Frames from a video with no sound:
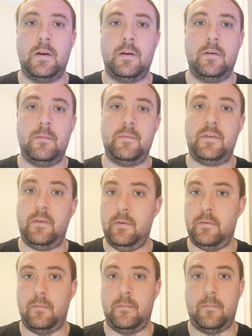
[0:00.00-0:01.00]
Number
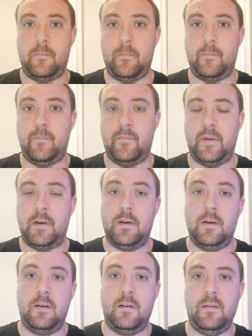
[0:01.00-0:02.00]
two,
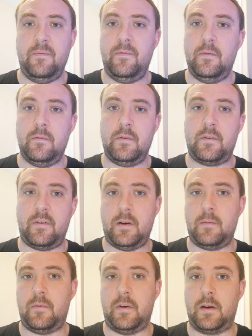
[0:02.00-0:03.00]
if you're
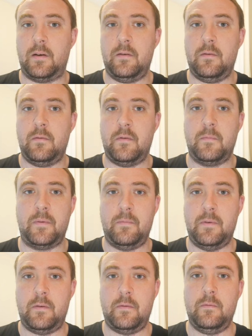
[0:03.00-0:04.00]
accepting the
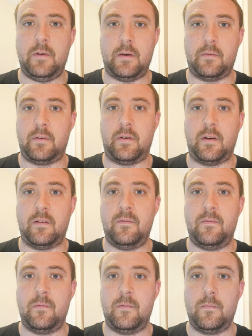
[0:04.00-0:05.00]
biblical
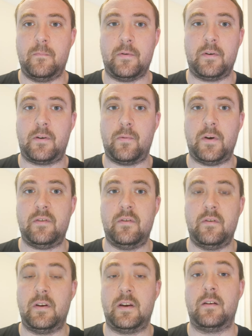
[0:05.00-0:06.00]
narrative by
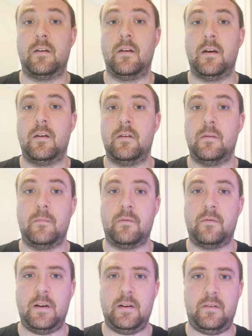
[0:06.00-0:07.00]
questioning the
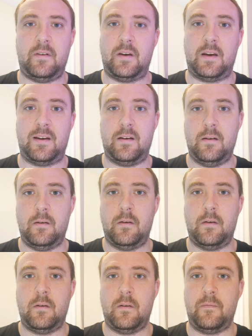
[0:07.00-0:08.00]
morality
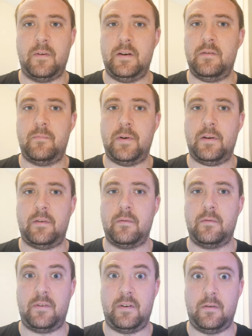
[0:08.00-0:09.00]
of these
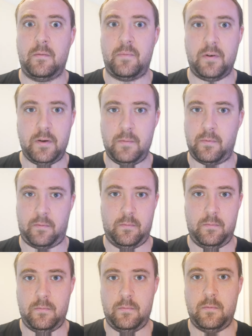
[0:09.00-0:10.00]
battles in the
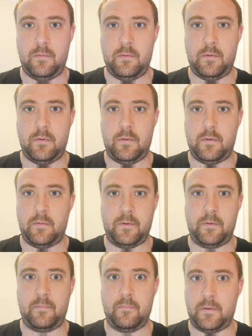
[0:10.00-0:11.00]
Bible, the
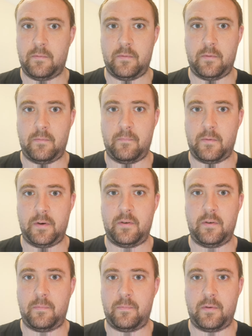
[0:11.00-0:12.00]
most moral and
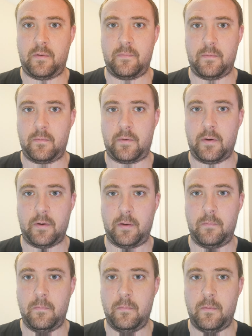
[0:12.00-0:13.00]
righteous book of all time,